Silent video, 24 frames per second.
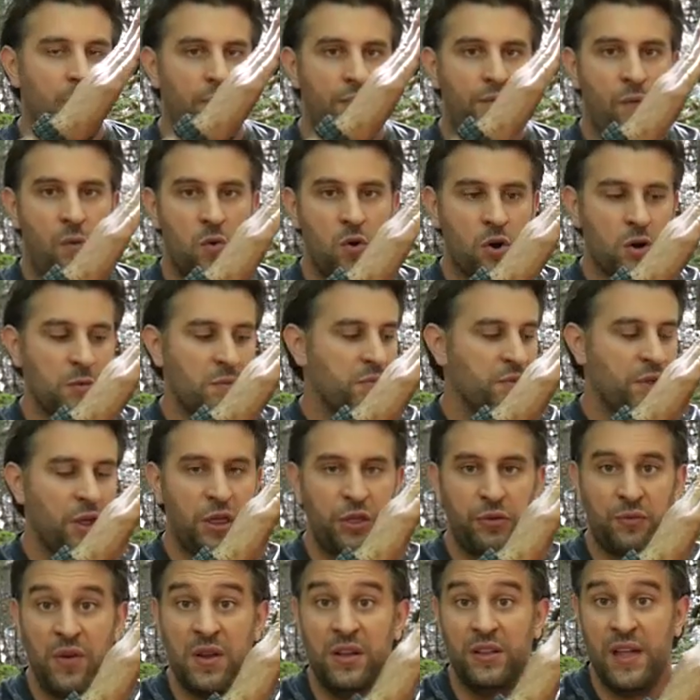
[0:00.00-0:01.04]
form the
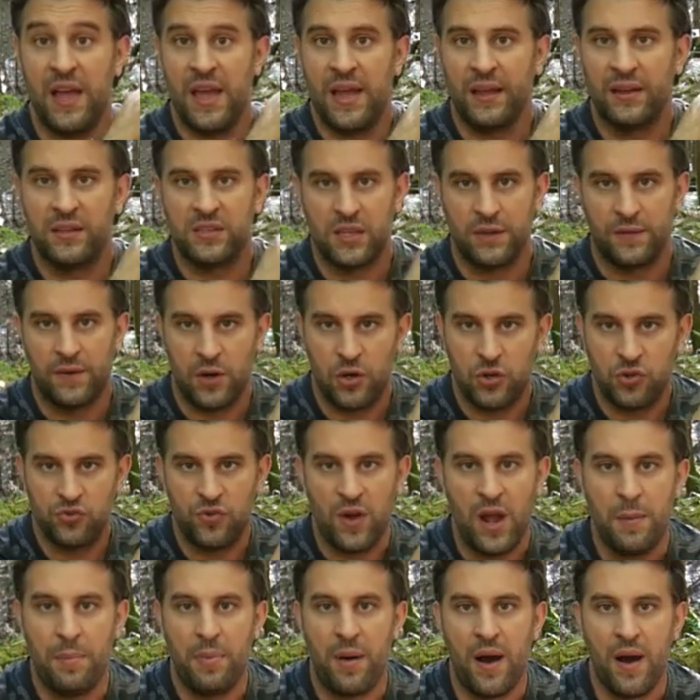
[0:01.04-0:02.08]
three legs of our
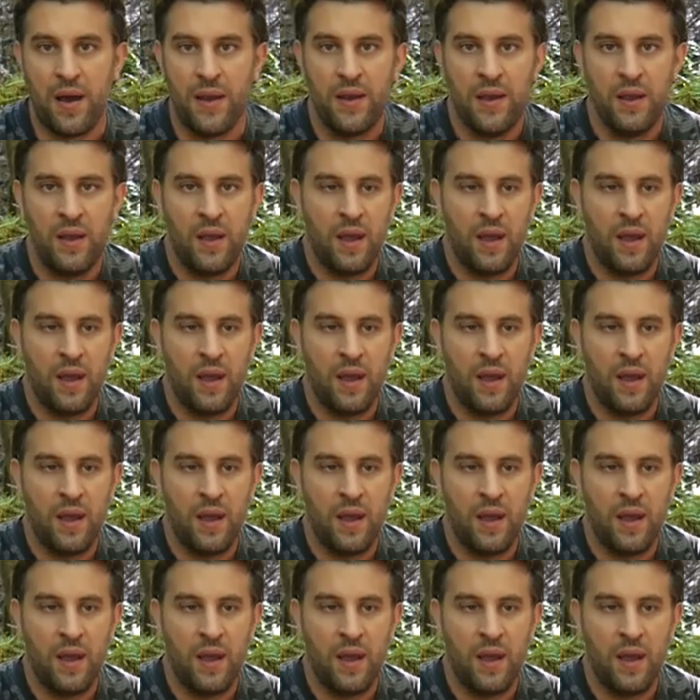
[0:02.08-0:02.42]
tripod.